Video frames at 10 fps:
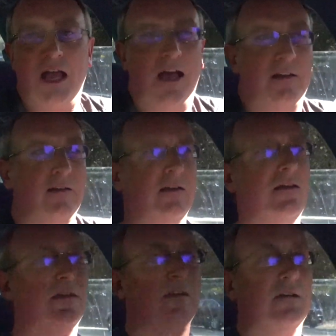had
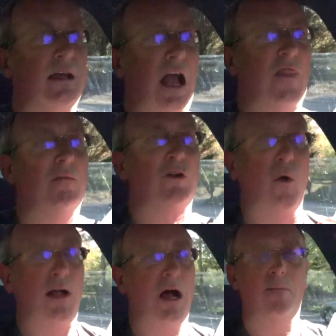them
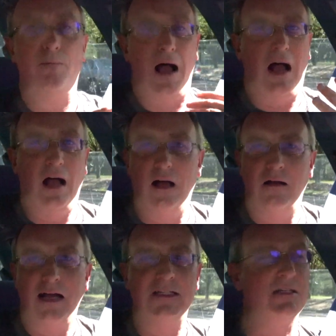growing up.
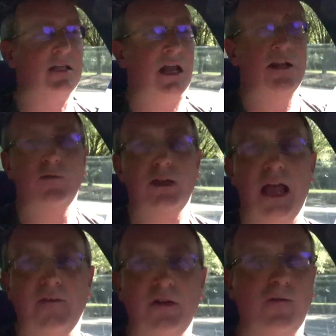I didn't really
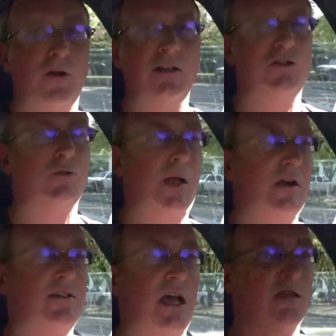have any friends whose
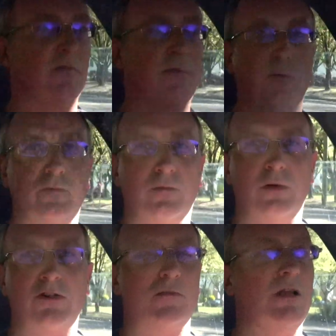parents had them. I mean,
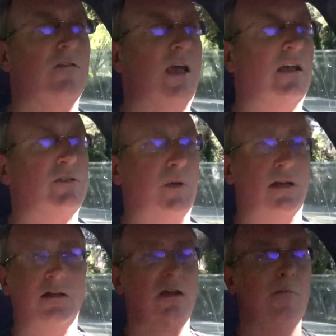there were some minivans, but
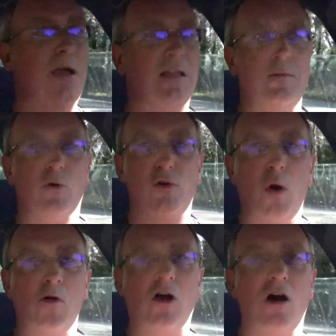mainly more
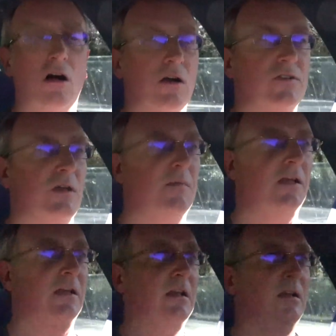normal cars. I mean,